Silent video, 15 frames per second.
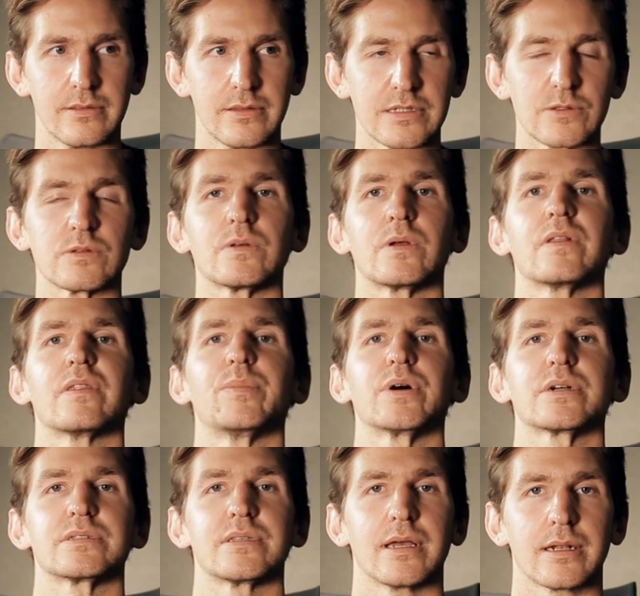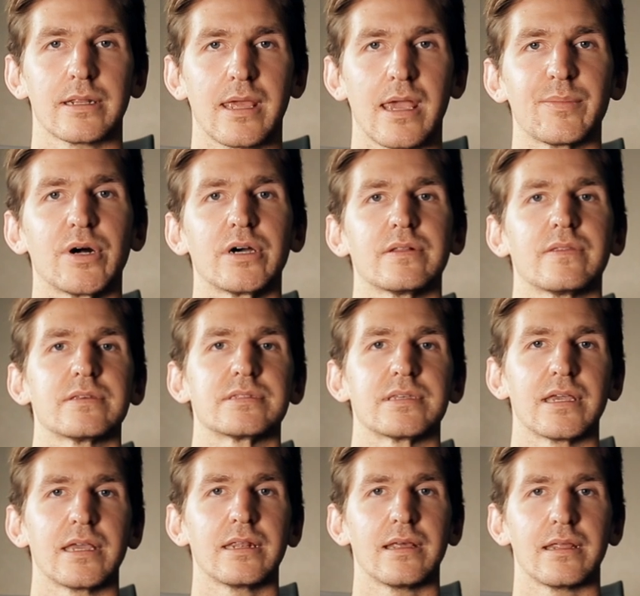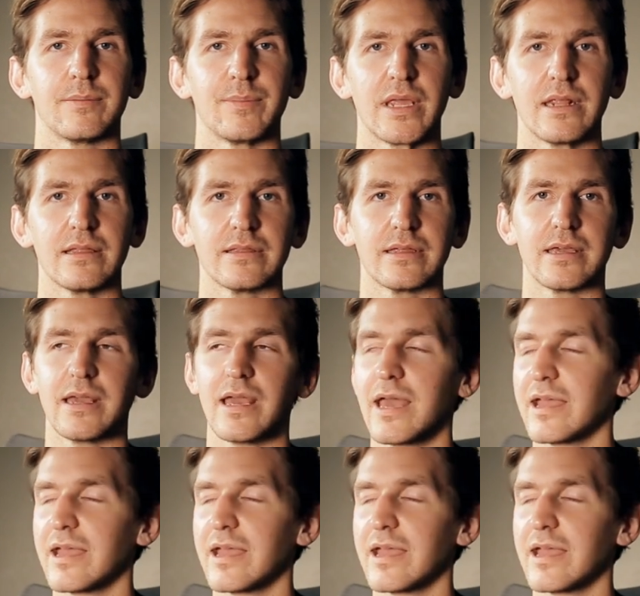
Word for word: this was one of the books that came onto the scene and immediately